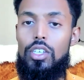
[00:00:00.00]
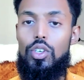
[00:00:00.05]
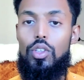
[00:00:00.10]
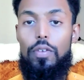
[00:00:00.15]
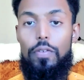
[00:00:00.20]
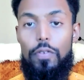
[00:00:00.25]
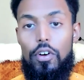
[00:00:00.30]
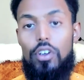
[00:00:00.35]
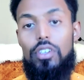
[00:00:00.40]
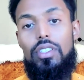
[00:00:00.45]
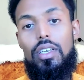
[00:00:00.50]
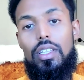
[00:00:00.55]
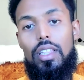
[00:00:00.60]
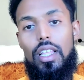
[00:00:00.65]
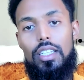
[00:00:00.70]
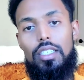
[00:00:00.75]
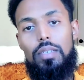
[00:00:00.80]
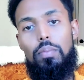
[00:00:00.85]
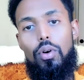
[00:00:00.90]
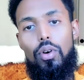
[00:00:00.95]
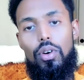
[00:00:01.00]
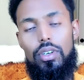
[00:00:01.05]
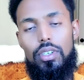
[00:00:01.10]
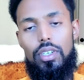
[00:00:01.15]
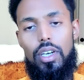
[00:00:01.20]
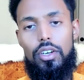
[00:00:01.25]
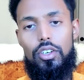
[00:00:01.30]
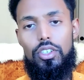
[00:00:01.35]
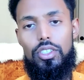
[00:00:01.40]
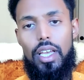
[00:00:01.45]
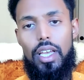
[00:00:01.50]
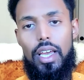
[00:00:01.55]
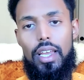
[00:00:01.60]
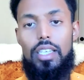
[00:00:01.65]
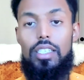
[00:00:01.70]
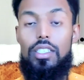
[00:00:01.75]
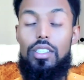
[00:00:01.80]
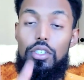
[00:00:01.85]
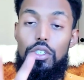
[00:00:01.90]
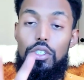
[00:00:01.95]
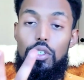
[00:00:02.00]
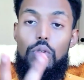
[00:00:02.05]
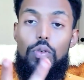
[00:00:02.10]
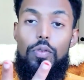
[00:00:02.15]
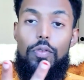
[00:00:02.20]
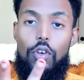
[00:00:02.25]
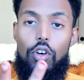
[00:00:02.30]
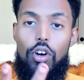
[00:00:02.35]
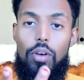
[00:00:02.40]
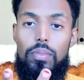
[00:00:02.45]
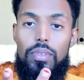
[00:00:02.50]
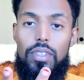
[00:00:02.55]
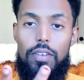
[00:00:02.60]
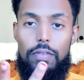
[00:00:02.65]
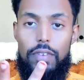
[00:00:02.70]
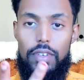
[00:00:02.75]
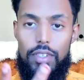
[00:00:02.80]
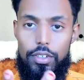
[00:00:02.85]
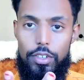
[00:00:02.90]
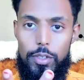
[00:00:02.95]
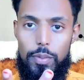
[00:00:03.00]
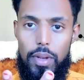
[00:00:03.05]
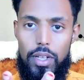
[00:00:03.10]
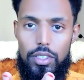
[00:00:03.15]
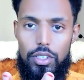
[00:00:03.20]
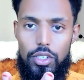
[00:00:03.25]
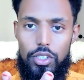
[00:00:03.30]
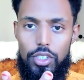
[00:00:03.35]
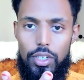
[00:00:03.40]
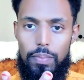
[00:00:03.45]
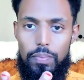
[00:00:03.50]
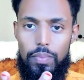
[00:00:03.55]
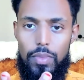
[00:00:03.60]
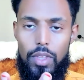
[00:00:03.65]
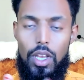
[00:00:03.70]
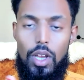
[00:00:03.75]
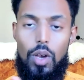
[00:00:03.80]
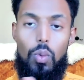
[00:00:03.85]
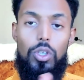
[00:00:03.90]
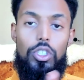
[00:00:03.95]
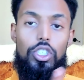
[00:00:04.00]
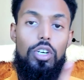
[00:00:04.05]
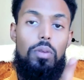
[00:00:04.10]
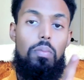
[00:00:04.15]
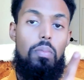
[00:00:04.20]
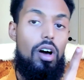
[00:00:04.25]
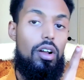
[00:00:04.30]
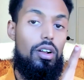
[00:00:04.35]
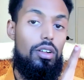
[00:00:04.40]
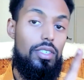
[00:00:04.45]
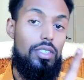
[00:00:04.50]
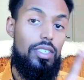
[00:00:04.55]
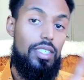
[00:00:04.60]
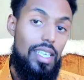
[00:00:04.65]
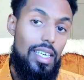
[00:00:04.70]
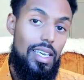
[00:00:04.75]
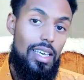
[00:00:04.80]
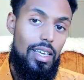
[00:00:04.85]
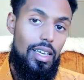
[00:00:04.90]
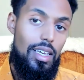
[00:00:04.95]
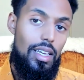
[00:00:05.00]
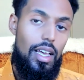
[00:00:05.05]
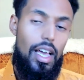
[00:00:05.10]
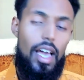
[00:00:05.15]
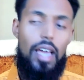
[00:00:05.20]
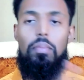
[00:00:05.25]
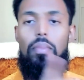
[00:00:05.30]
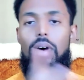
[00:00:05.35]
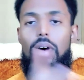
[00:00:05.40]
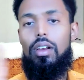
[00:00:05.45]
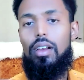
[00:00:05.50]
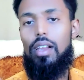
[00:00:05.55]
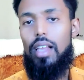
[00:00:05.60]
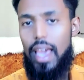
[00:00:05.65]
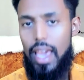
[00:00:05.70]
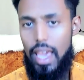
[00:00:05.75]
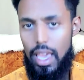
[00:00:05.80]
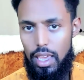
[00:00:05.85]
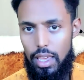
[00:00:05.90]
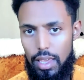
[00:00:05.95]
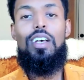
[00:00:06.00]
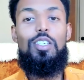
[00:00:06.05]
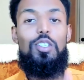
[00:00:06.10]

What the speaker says: So the first thing that's important to understand is the two forms of fiscal sponsorship, which are Model C and Model A.